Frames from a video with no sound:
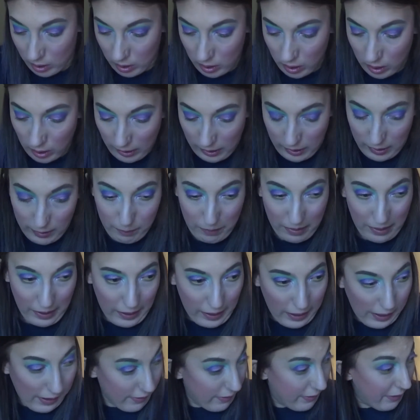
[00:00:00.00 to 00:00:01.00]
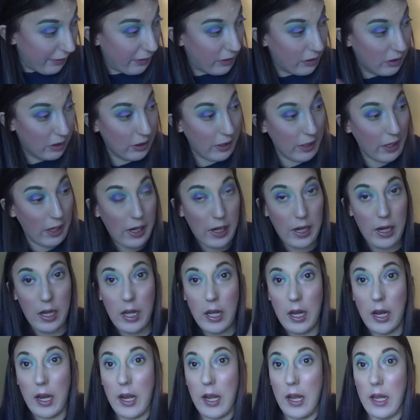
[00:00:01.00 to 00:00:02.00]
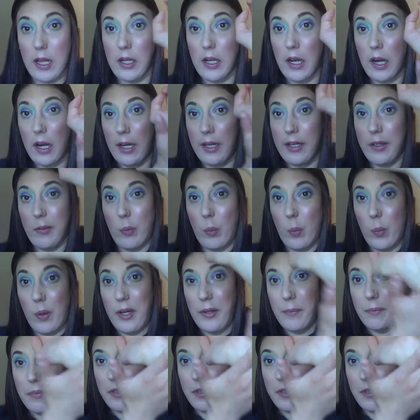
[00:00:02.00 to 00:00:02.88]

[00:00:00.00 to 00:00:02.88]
And my hands are clean, and I wiped